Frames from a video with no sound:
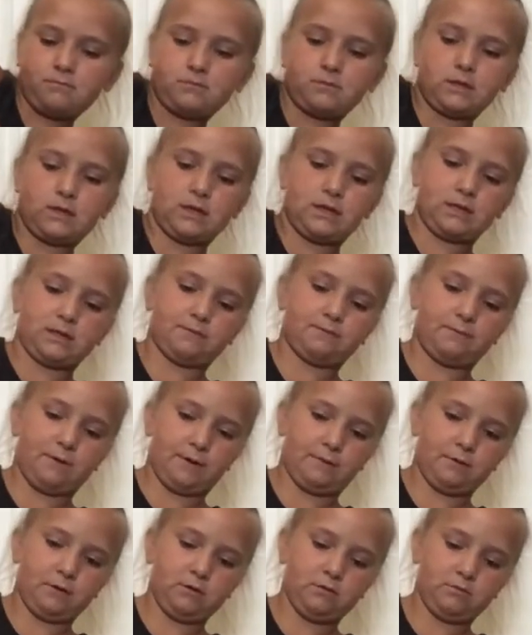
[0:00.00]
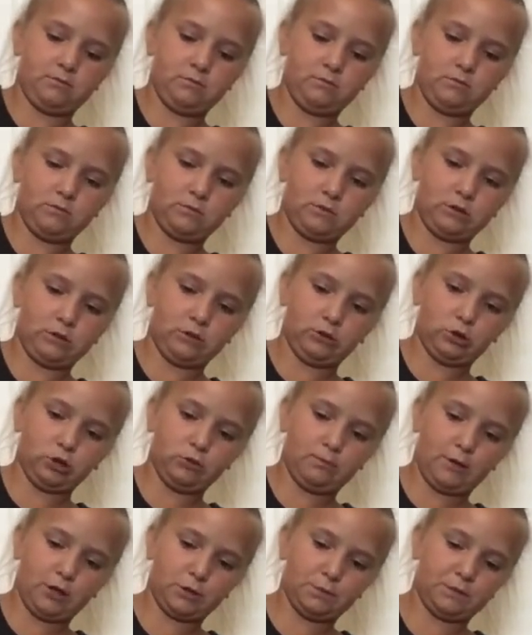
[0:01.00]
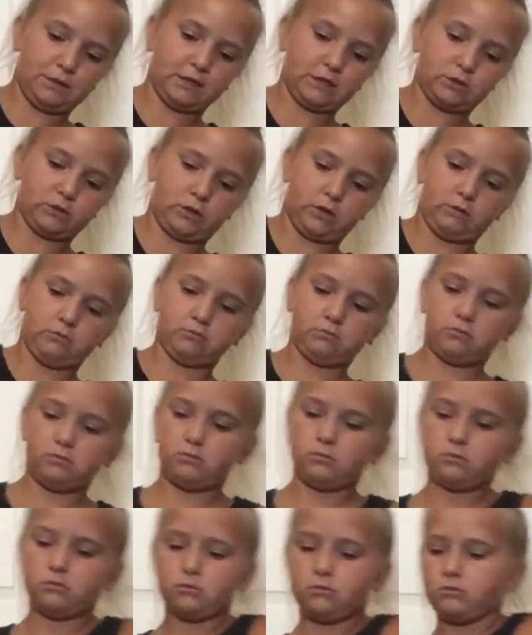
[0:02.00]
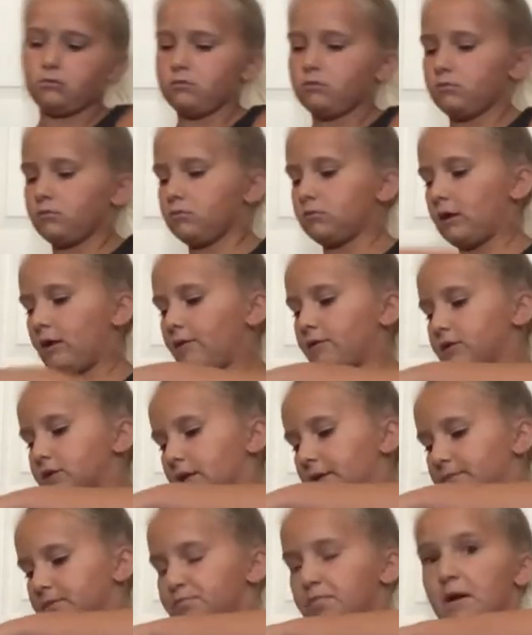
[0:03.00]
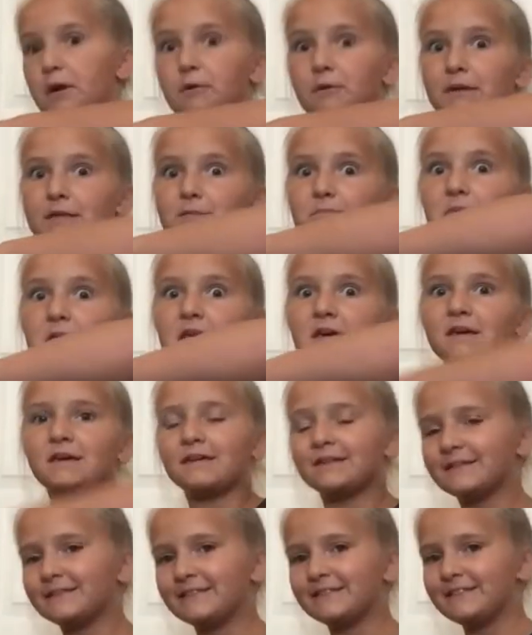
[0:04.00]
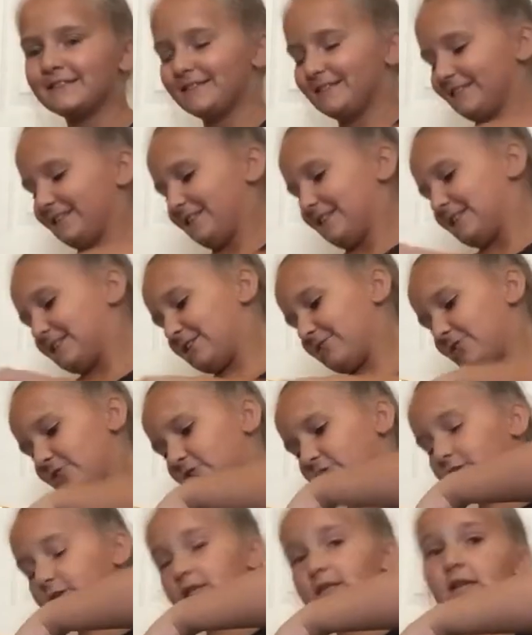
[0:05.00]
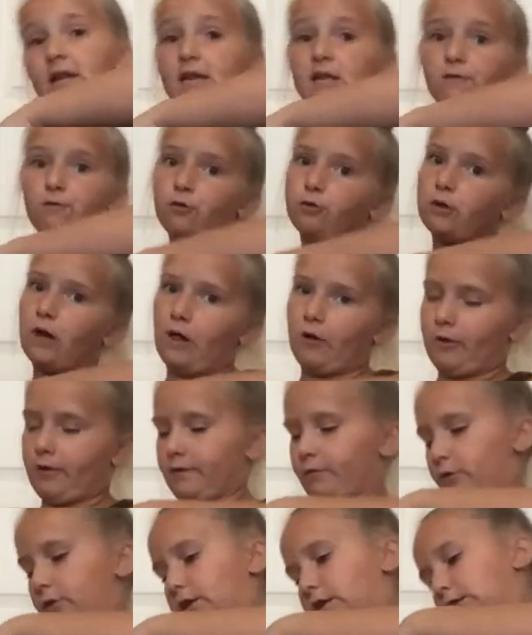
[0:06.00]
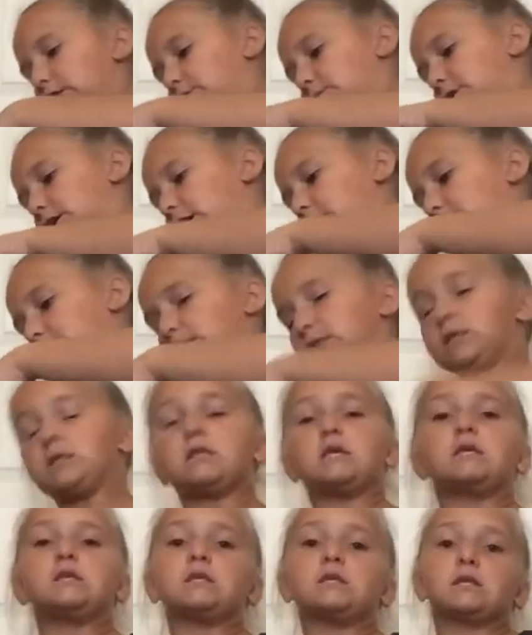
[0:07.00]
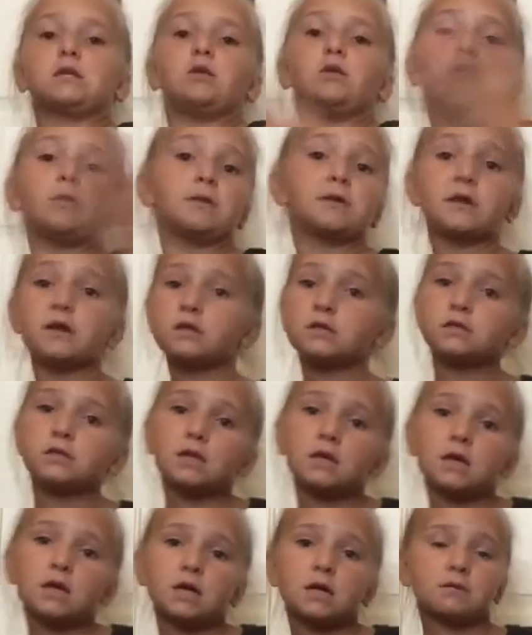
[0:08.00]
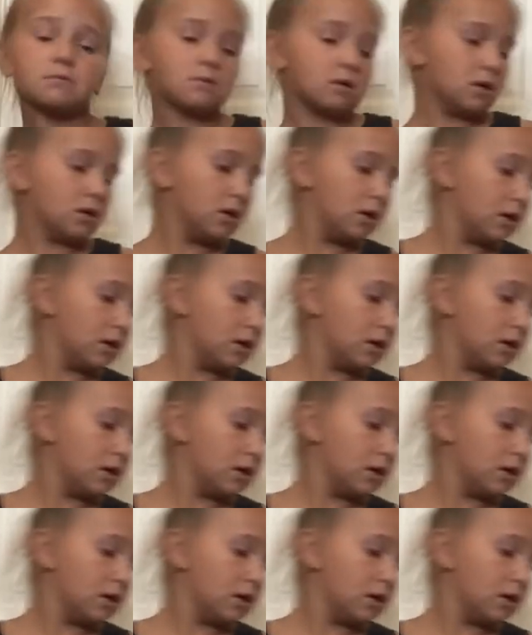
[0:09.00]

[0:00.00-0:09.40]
Okay, that's probably a little too much, but that's okay. Every is better when it's big. So you don't need any food coloring for this because this is a glow in the dark slime.